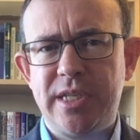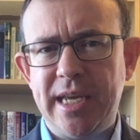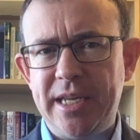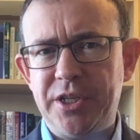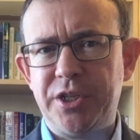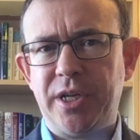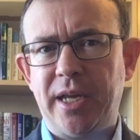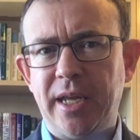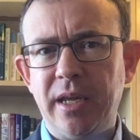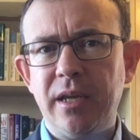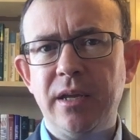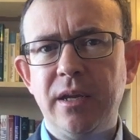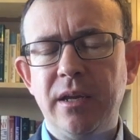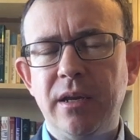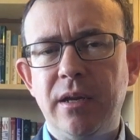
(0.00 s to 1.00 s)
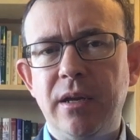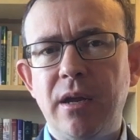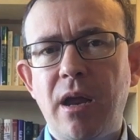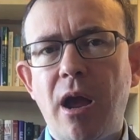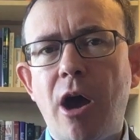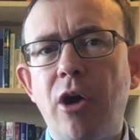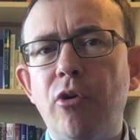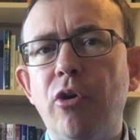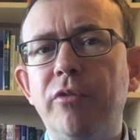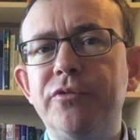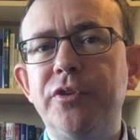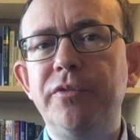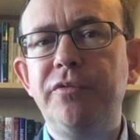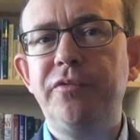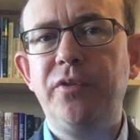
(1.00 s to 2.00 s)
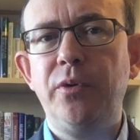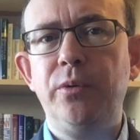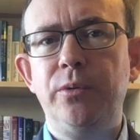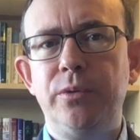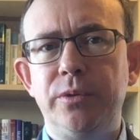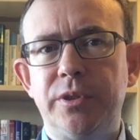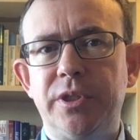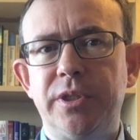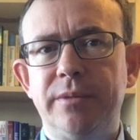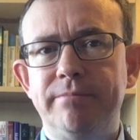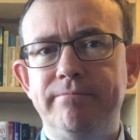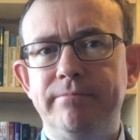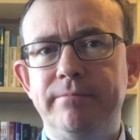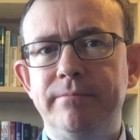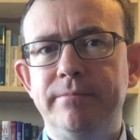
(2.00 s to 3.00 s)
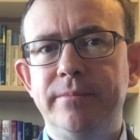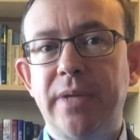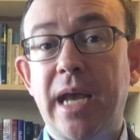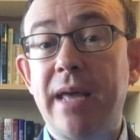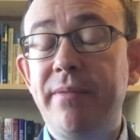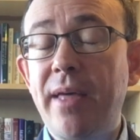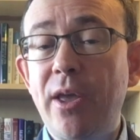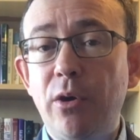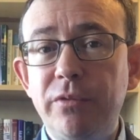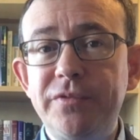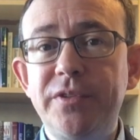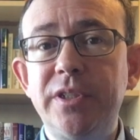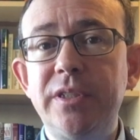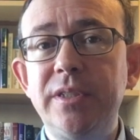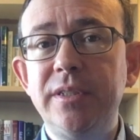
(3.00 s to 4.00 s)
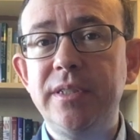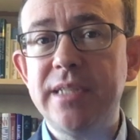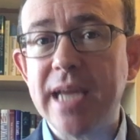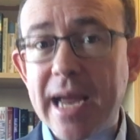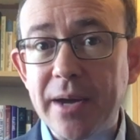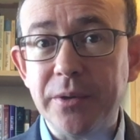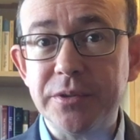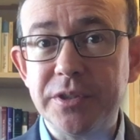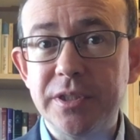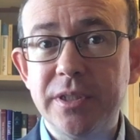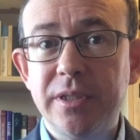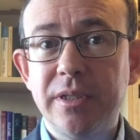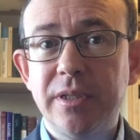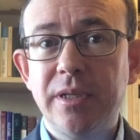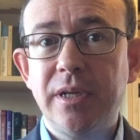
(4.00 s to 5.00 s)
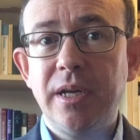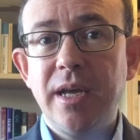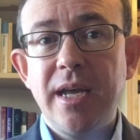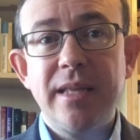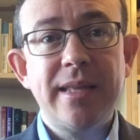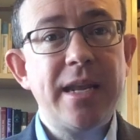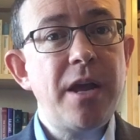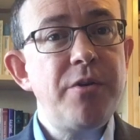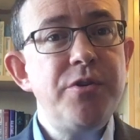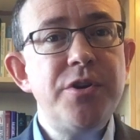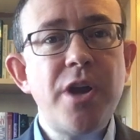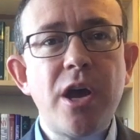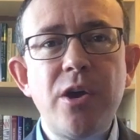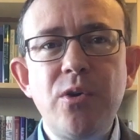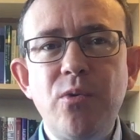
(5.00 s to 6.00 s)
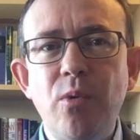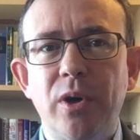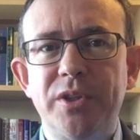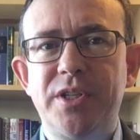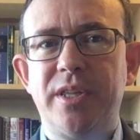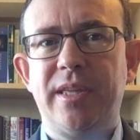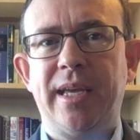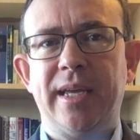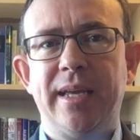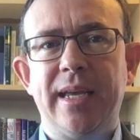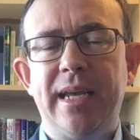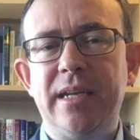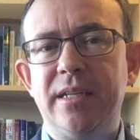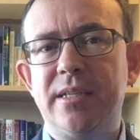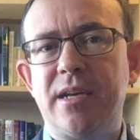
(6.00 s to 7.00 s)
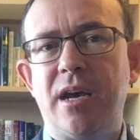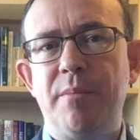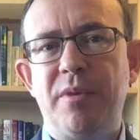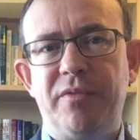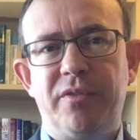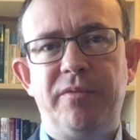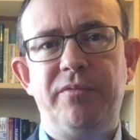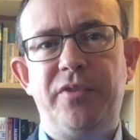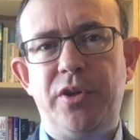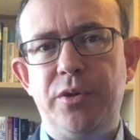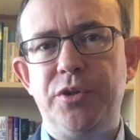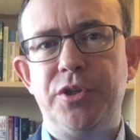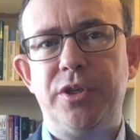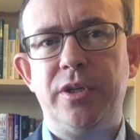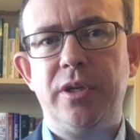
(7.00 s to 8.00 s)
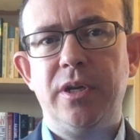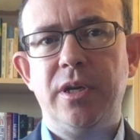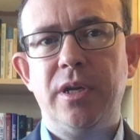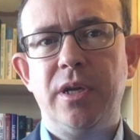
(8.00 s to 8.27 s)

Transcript: teaching are often fooled, and they often doubt. They don't know what to think in a time of confusion.